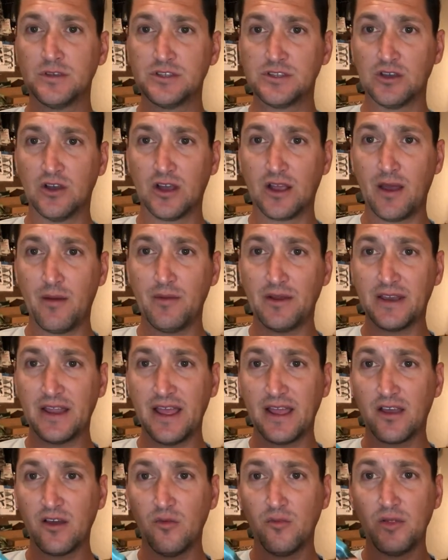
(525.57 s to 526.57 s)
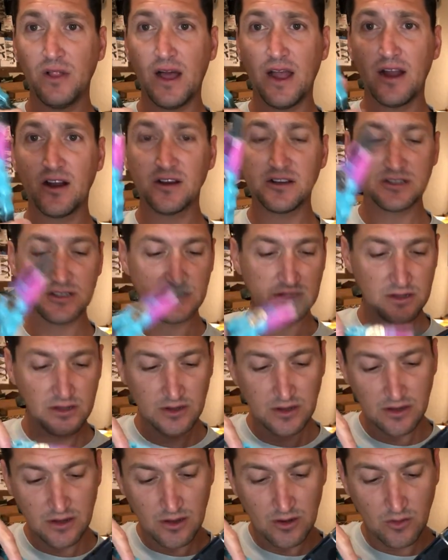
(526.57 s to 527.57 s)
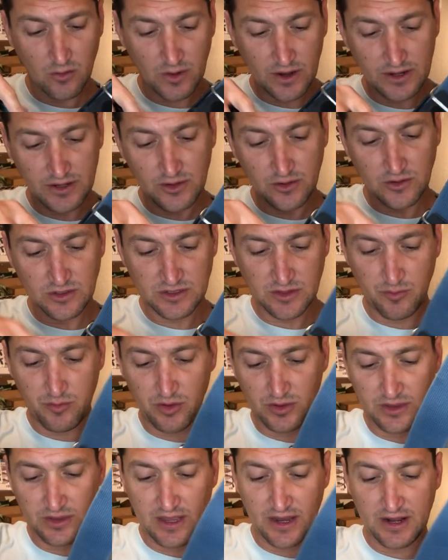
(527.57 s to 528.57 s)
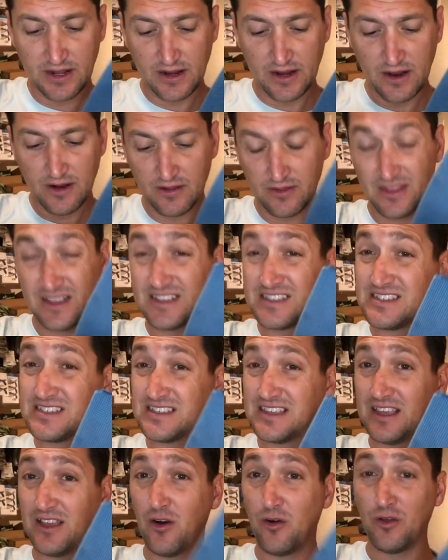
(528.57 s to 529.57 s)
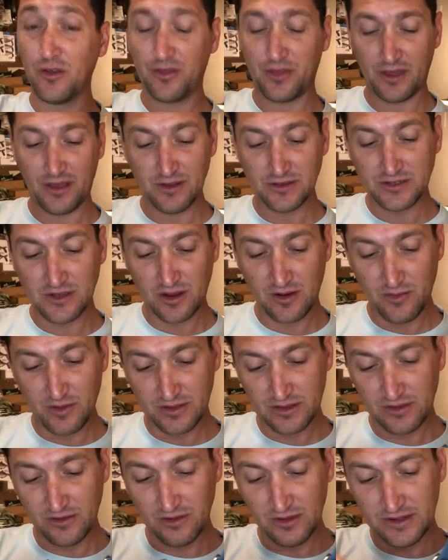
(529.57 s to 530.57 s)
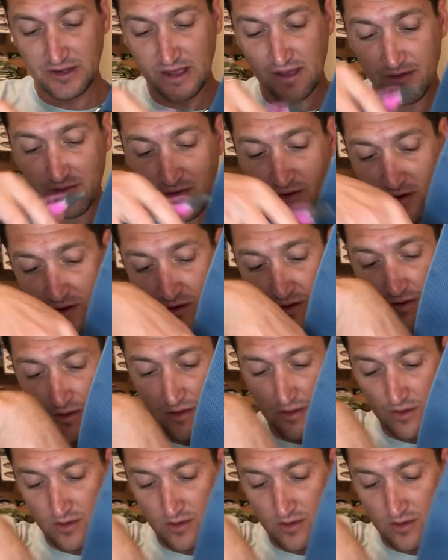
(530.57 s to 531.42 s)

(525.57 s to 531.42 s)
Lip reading: So I got my Danko pliers. What I do is I put that in there. This is the only thing, I'll talk about the only downfall.